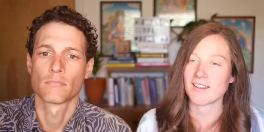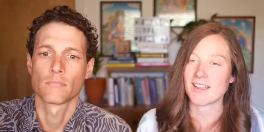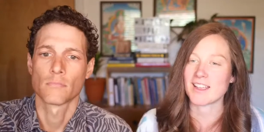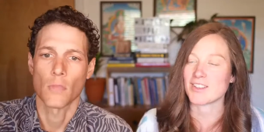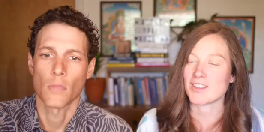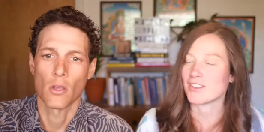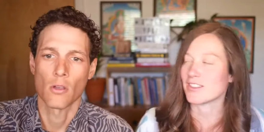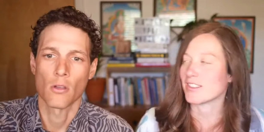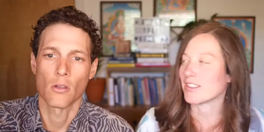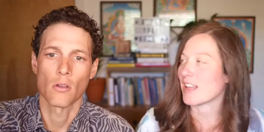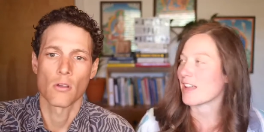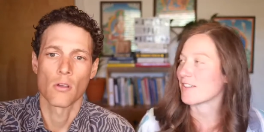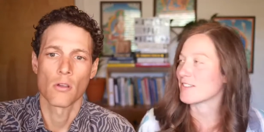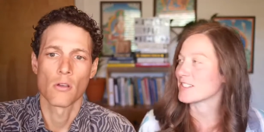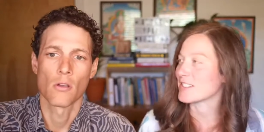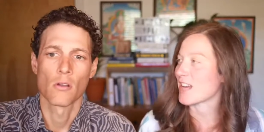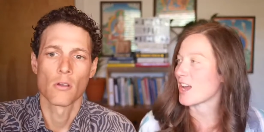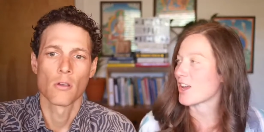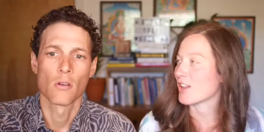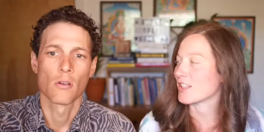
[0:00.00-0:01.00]
Speaker 1: lifestyle
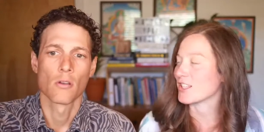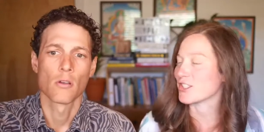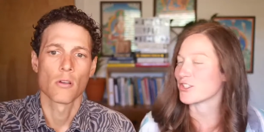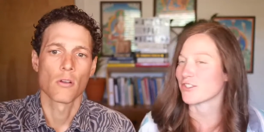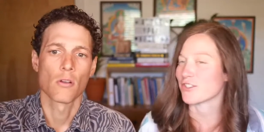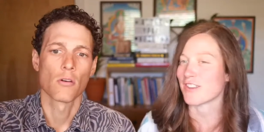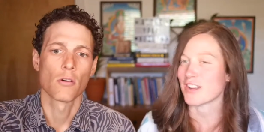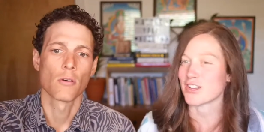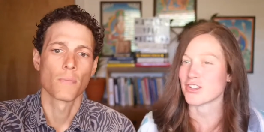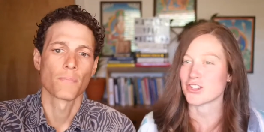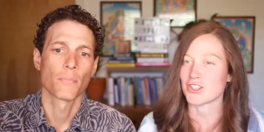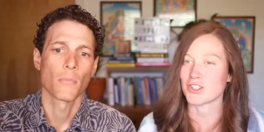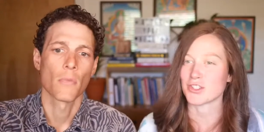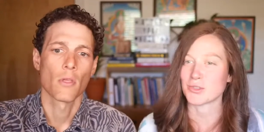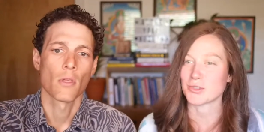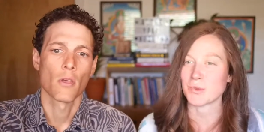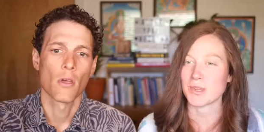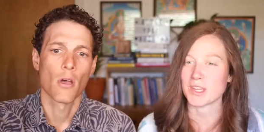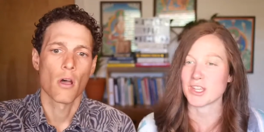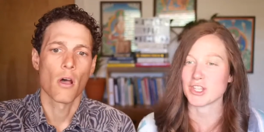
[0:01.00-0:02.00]
interventions cool. we can
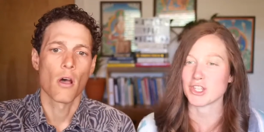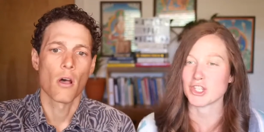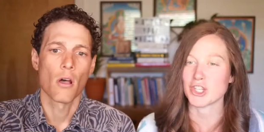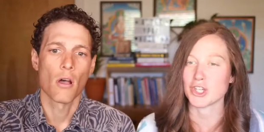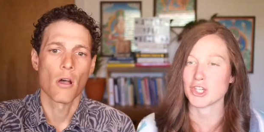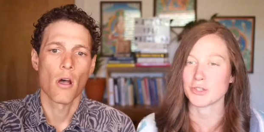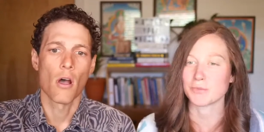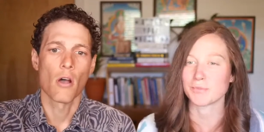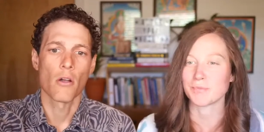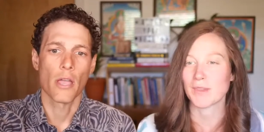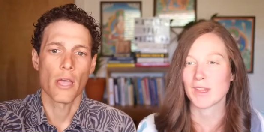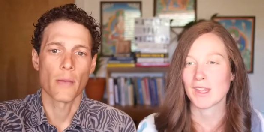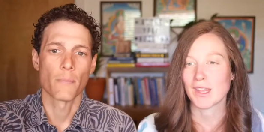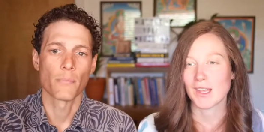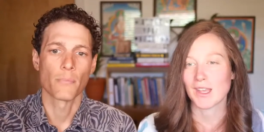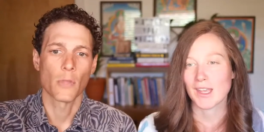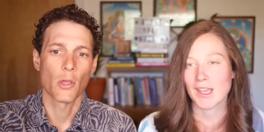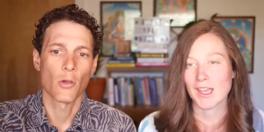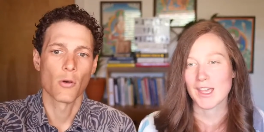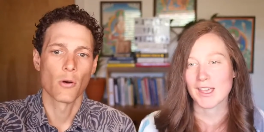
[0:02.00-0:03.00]
do. Okay,
Speaker 2: cool.
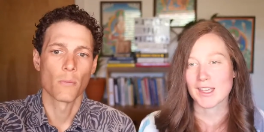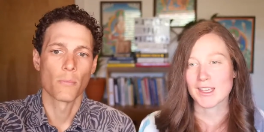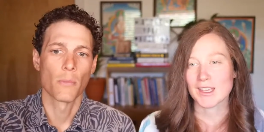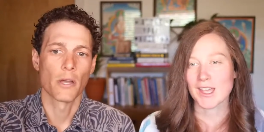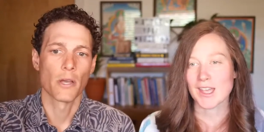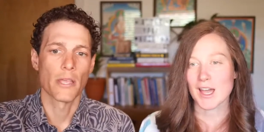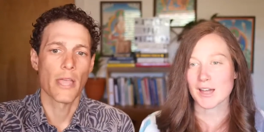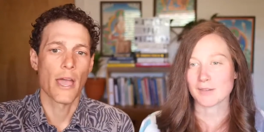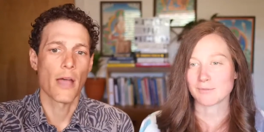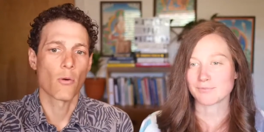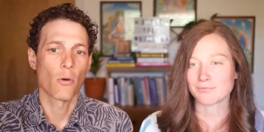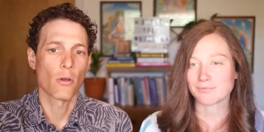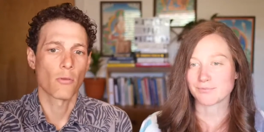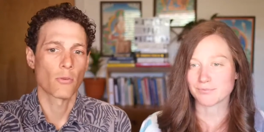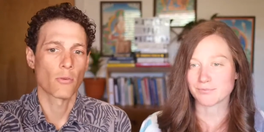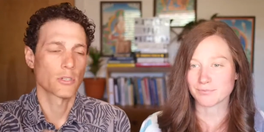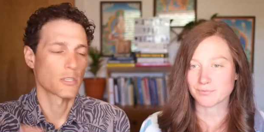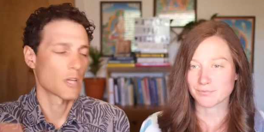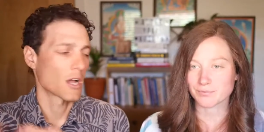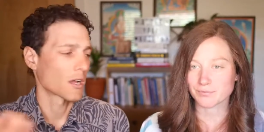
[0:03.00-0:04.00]
But yeah. yeah, when we're
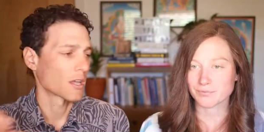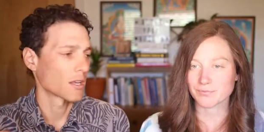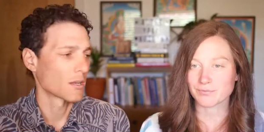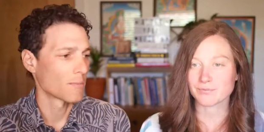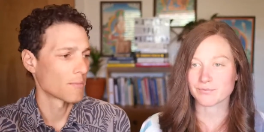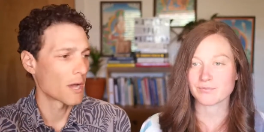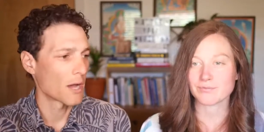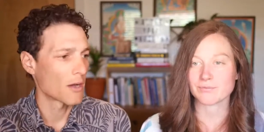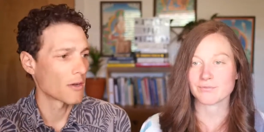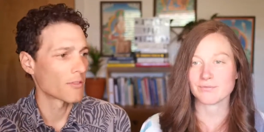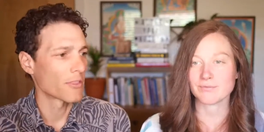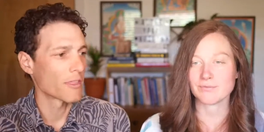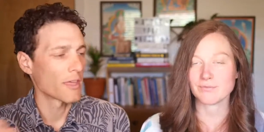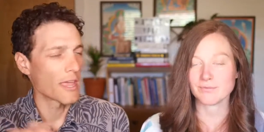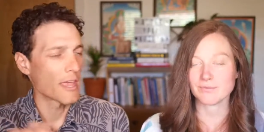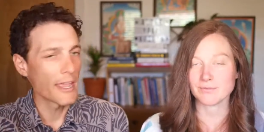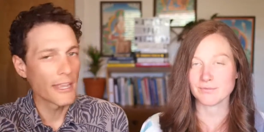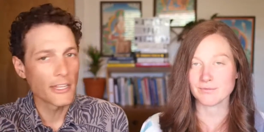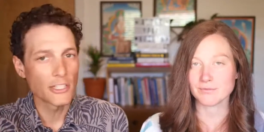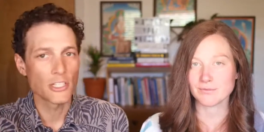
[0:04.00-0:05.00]
talking about the
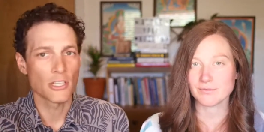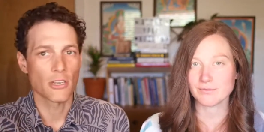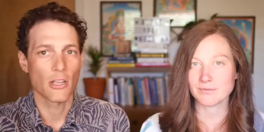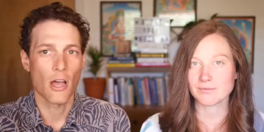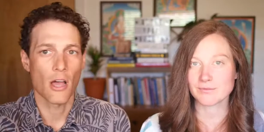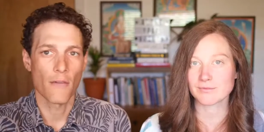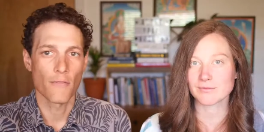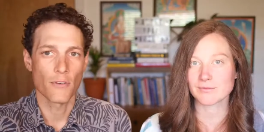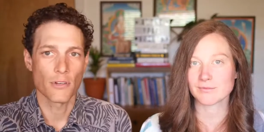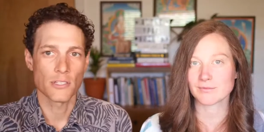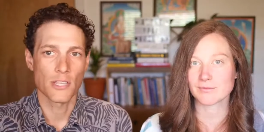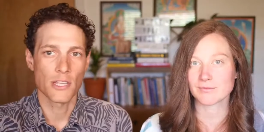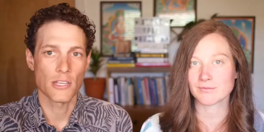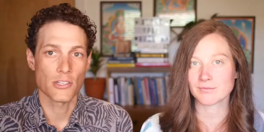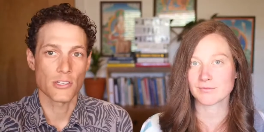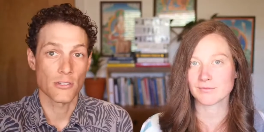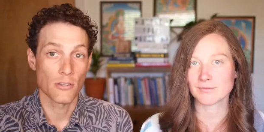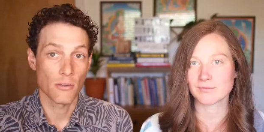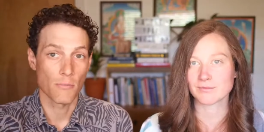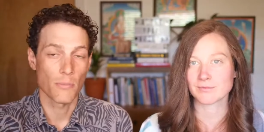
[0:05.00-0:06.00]
aging conversation, a
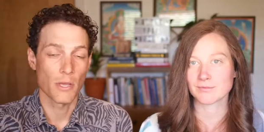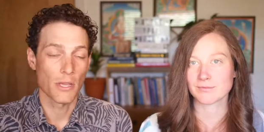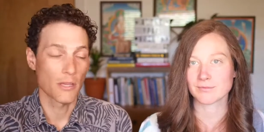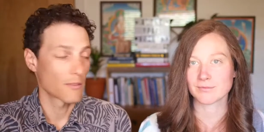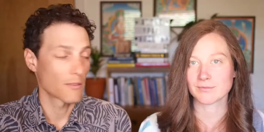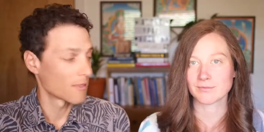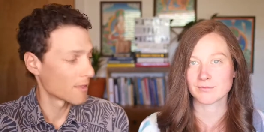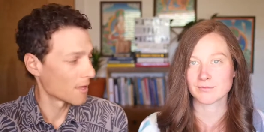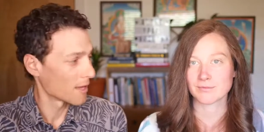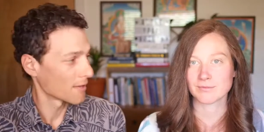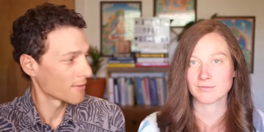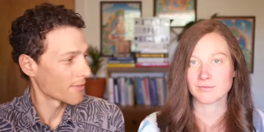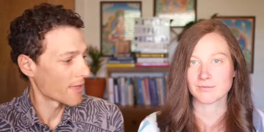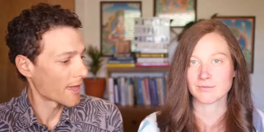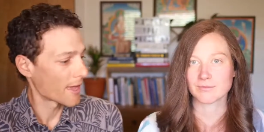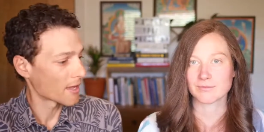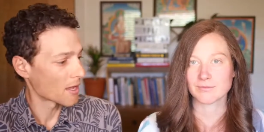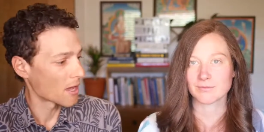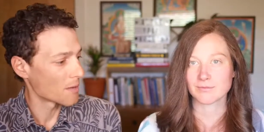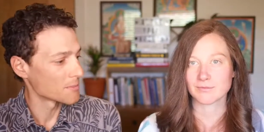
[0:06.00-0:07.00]
big thing that
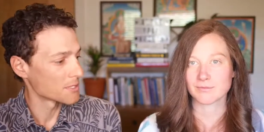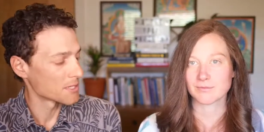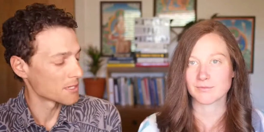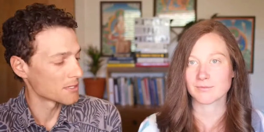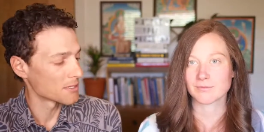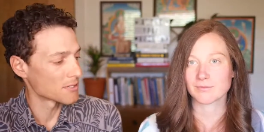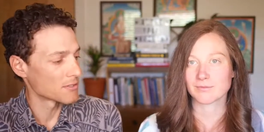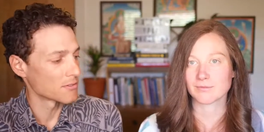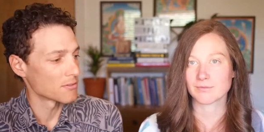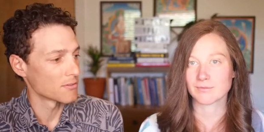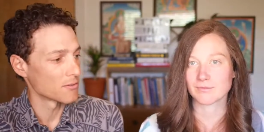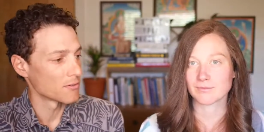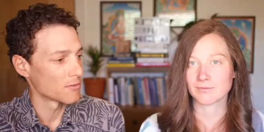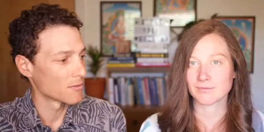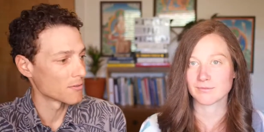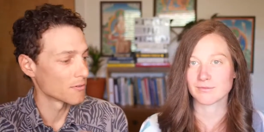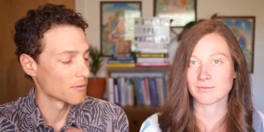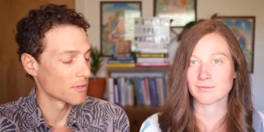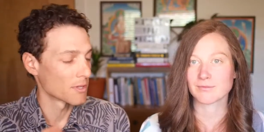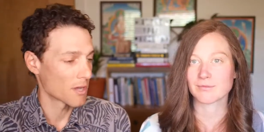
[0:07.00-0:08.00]
comes into the
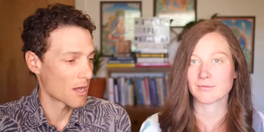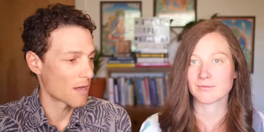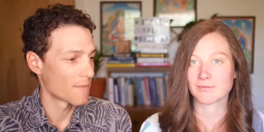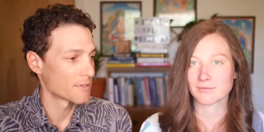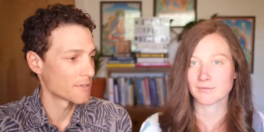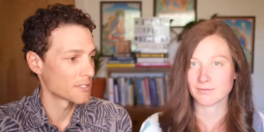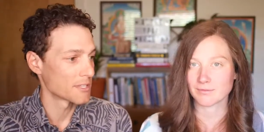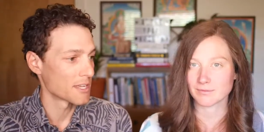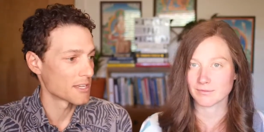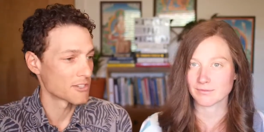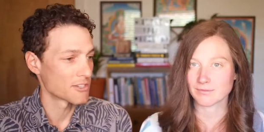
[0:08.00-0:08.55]
conversation